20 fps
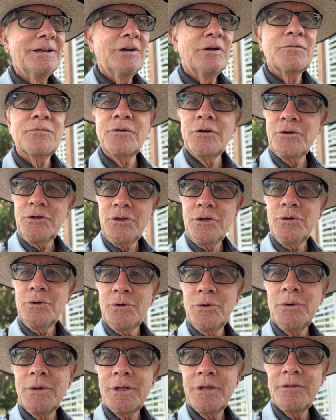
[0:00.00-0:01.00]
For
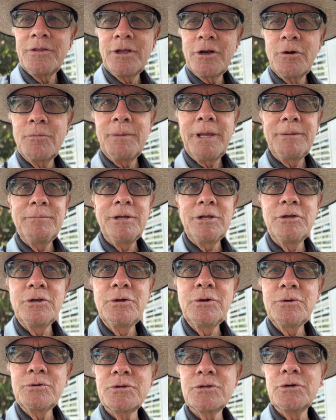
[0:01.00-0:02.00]
you that are maybe
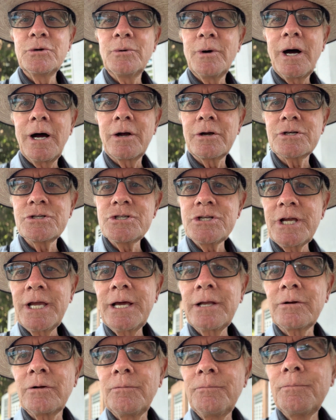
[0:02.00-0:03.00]
new to our
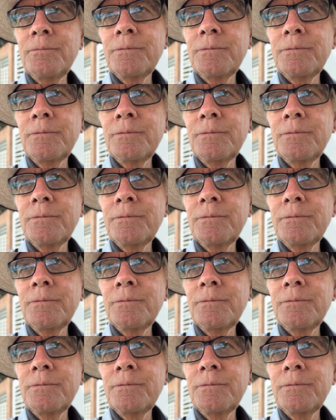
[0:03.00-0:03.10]
channel,